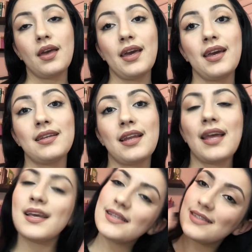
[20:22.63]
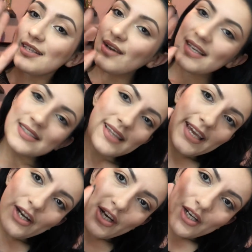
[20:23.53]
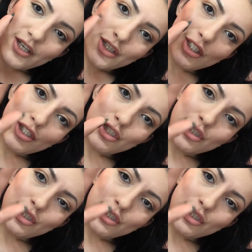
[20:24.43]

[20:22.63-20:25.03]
And see you guys later.